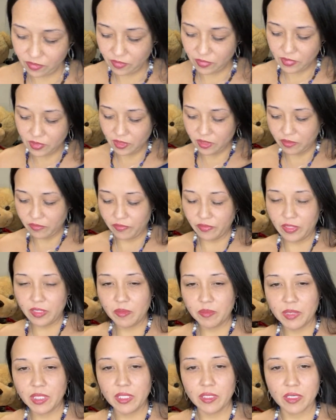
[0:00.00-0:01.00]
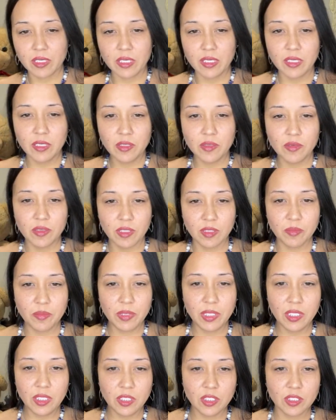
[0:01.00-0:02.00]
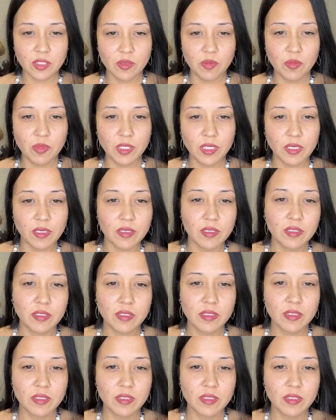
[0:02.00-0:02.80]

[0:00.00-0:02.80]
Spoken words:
I'm gonna find me a condo on the beach somewhere.